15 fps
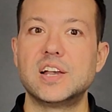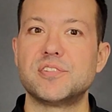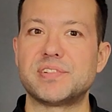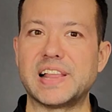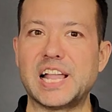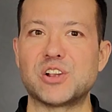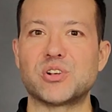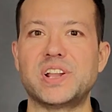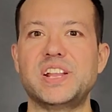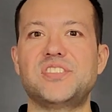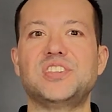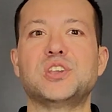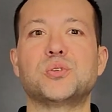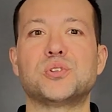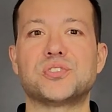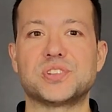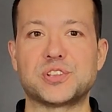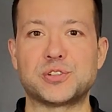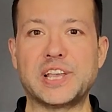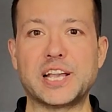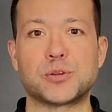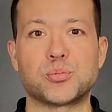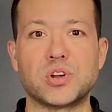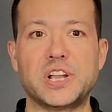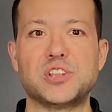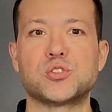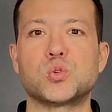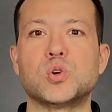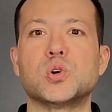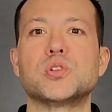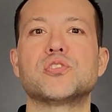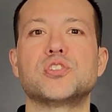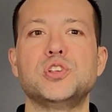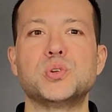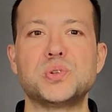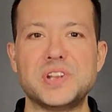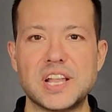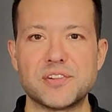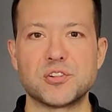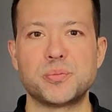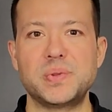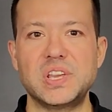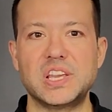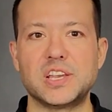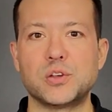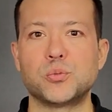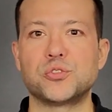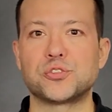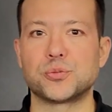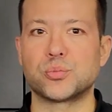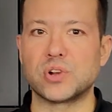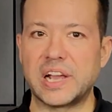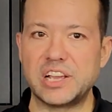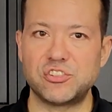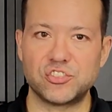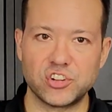Flat rates equals exact price quote, so you'll never be hit with surprise